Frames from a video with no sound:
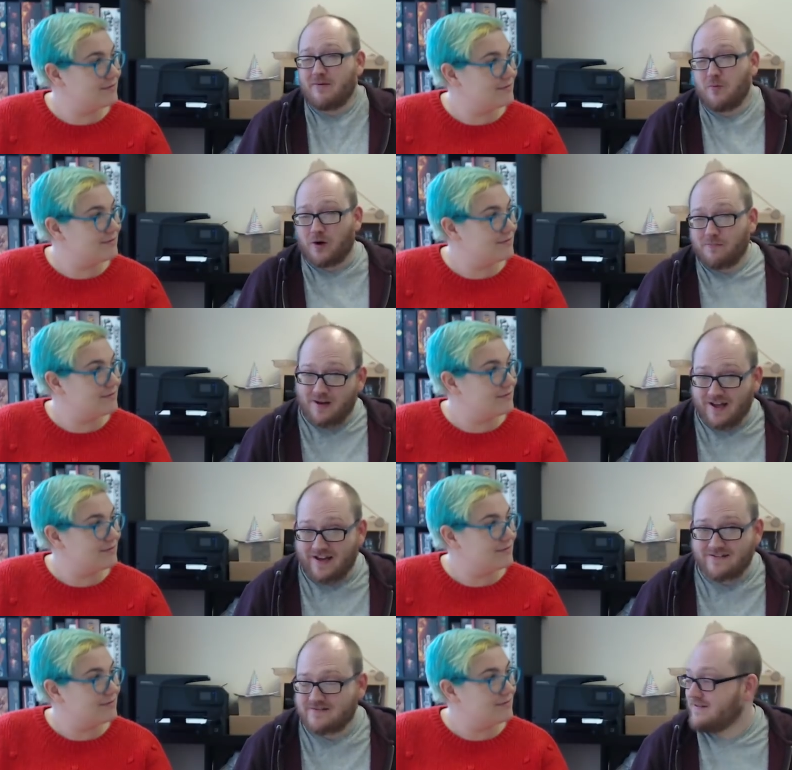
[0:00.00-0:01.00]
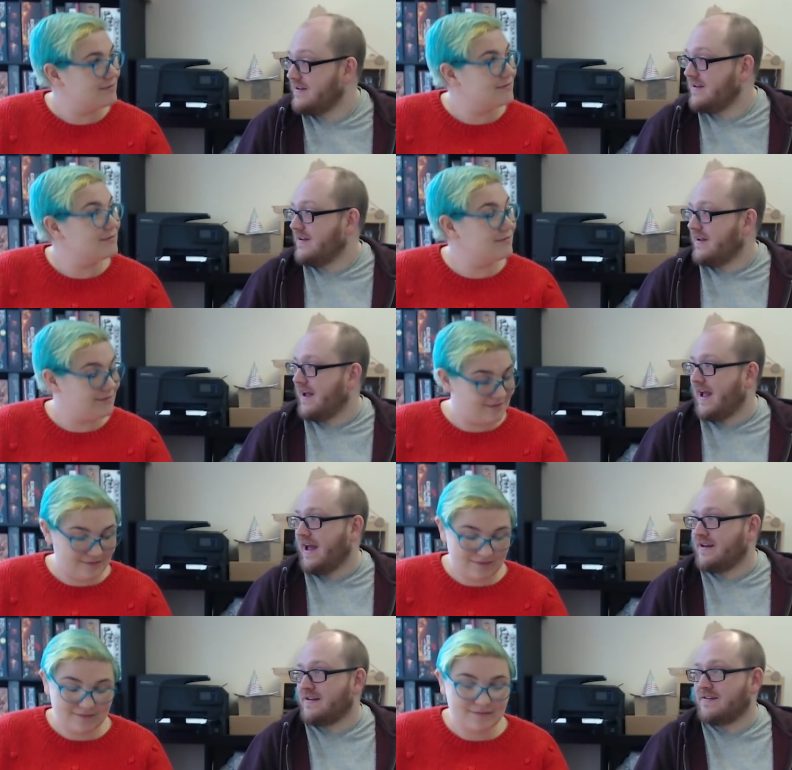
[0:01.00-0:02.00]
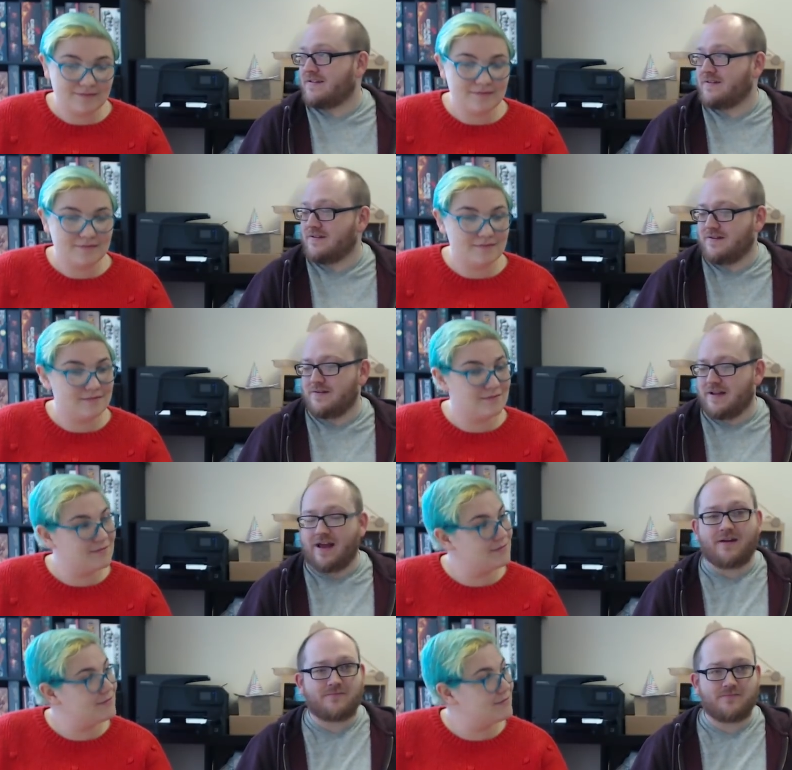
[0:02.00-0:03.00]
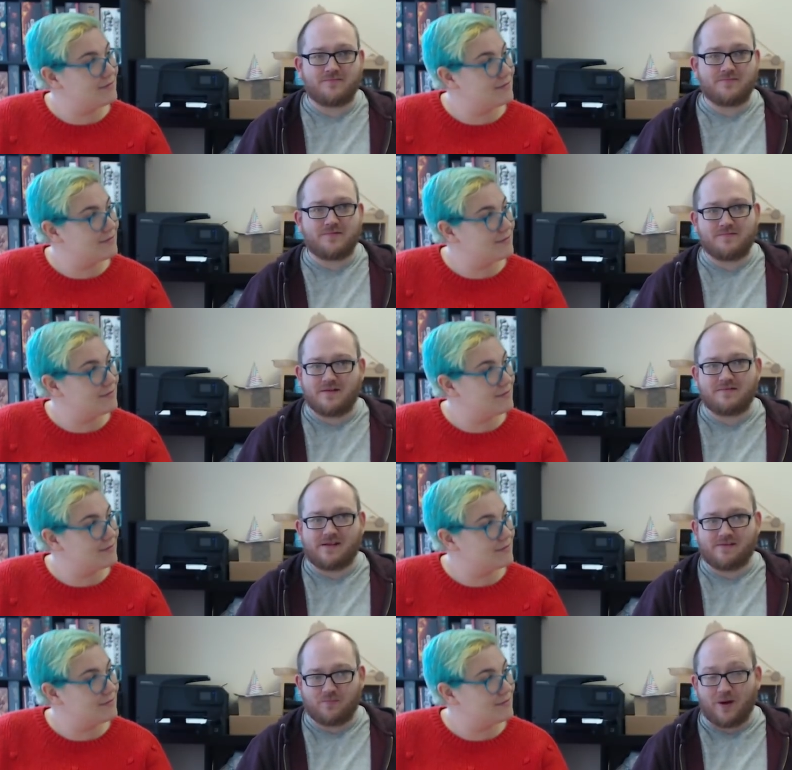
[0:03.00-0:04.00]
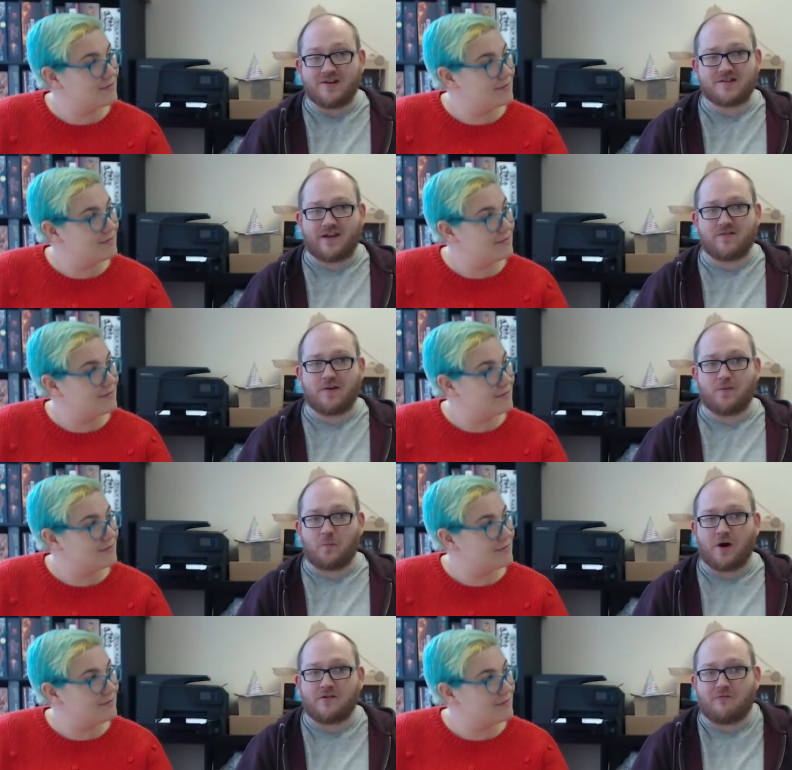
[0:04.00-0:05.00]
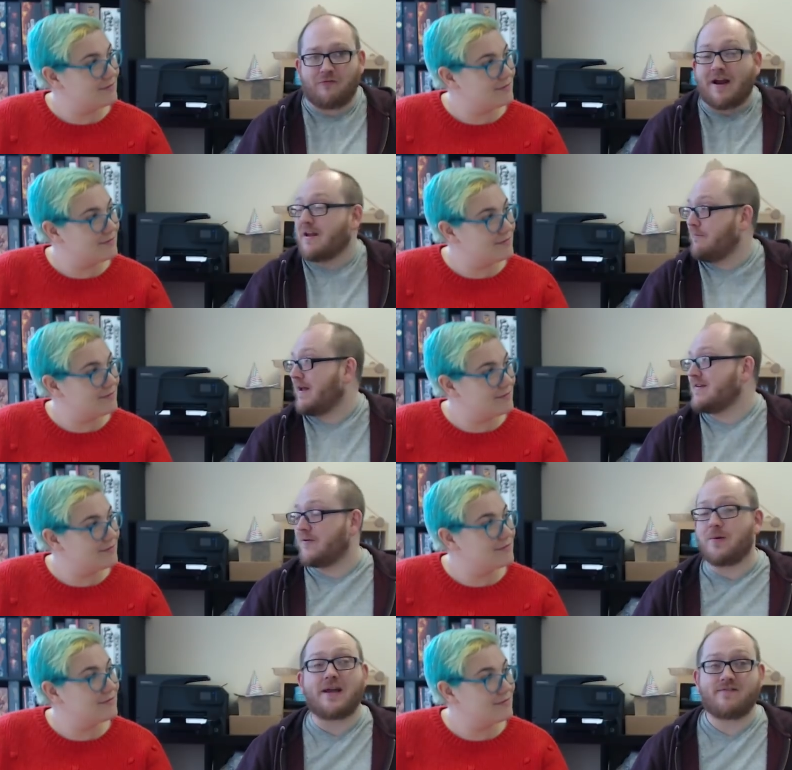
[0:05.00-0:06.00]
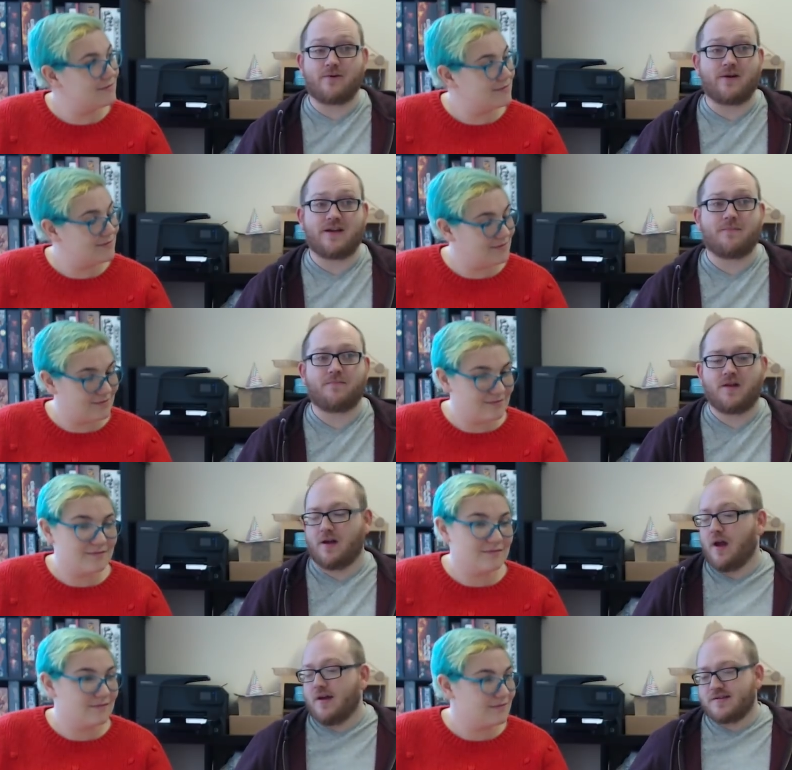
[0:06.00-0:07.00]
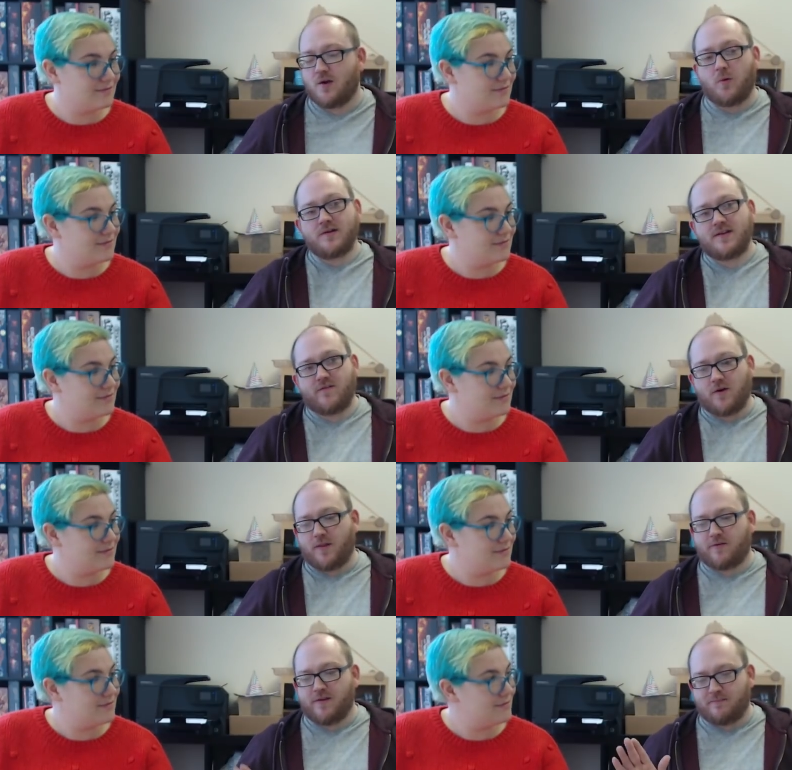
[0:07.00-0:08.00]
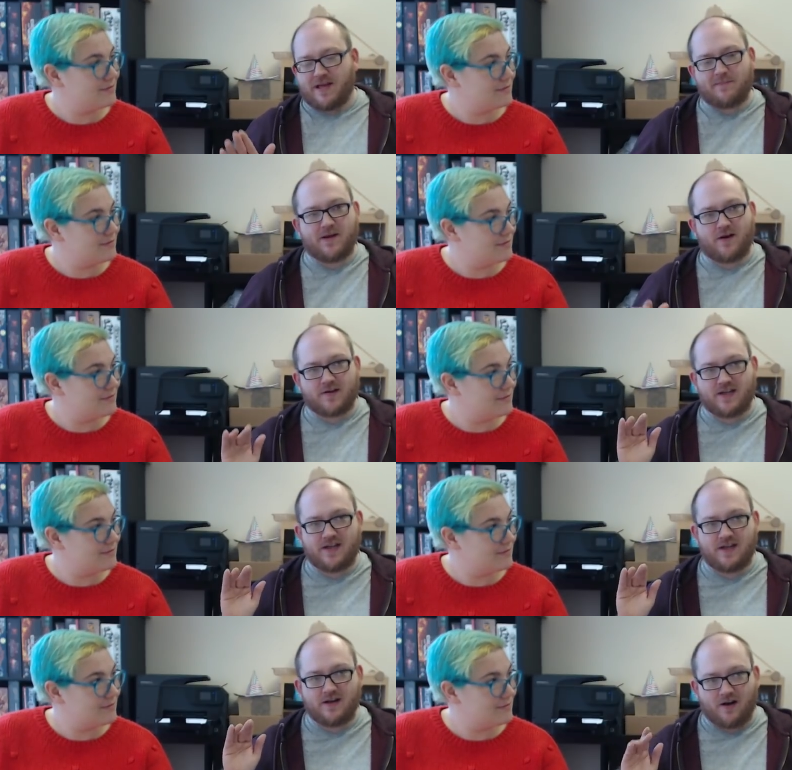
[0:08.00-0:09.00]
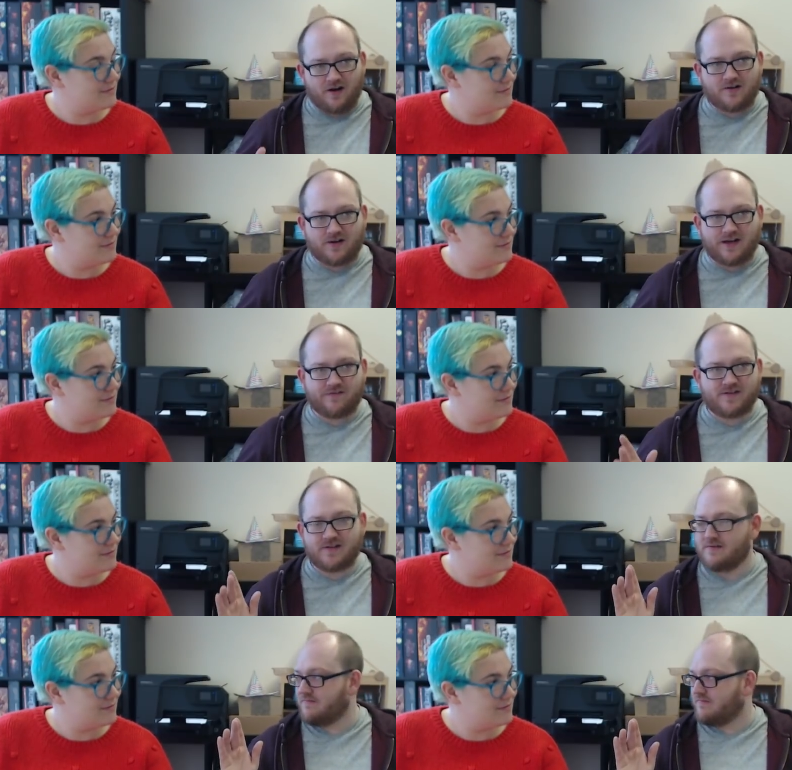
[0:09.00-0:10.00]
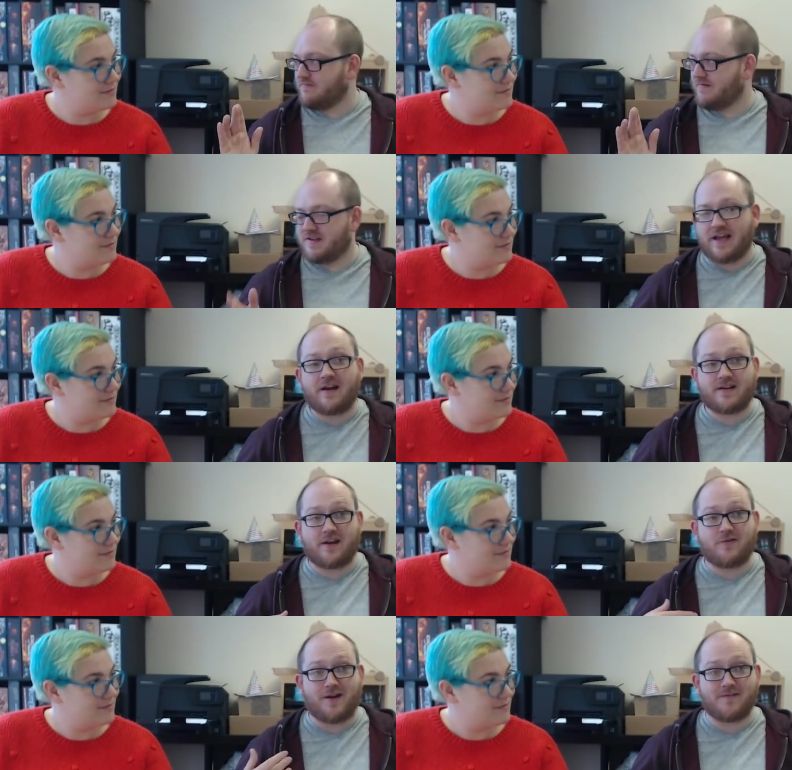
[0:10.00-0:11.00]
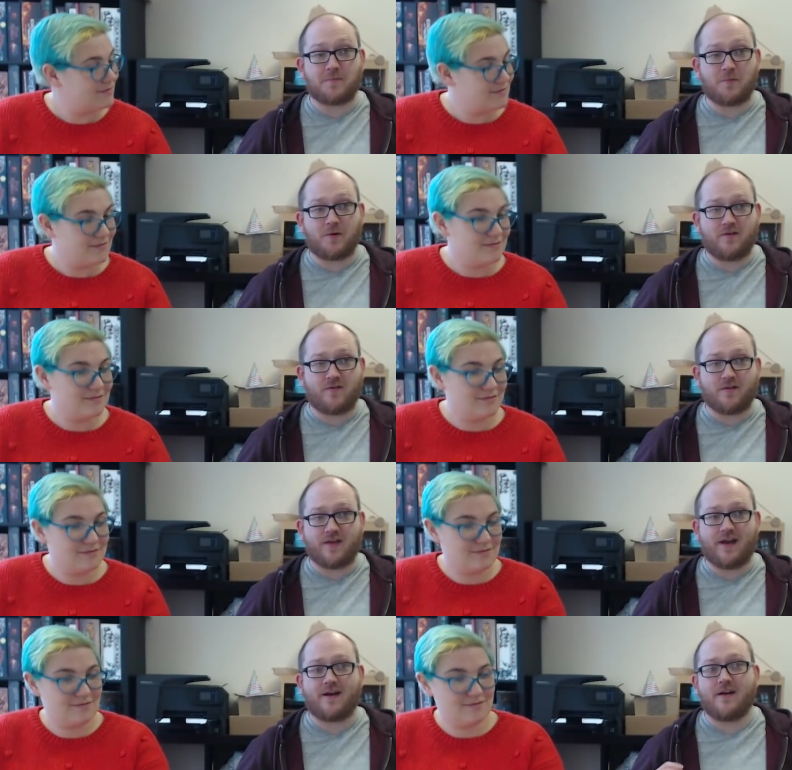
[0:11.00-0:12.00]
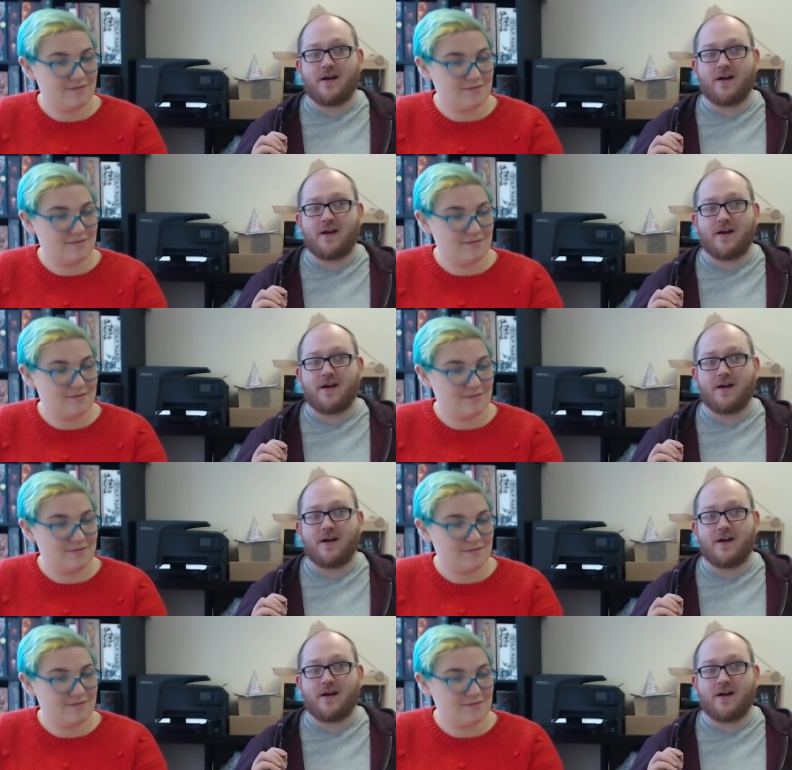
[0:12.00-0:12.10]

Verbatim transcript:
Speaker 1: you want to play. Mm-hmm. And yeah, we're just giving you the one recommended way of doing it. So once you've gone through the BPRD archives set, and again, you're comfortable with what you've got there,